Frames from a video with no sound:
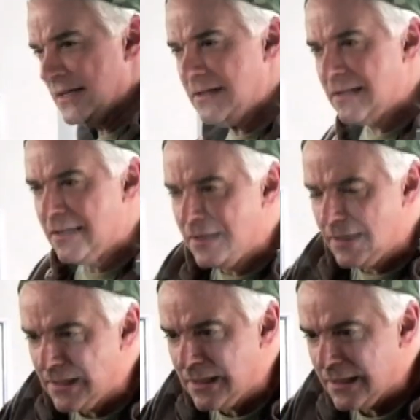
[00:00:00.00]
here?
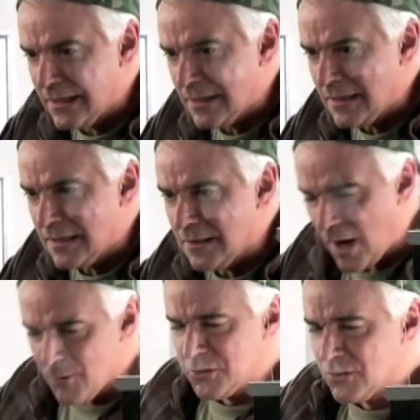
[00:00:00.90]

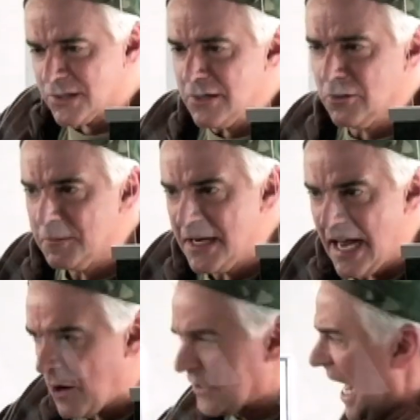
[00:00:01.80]
Why would you single
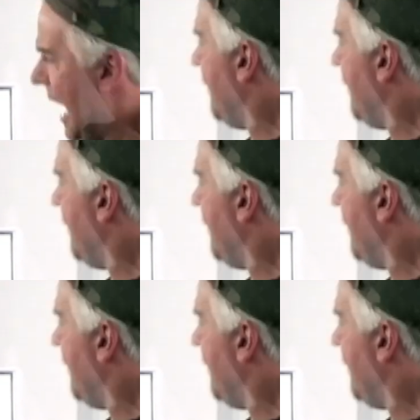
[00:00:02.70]
me out?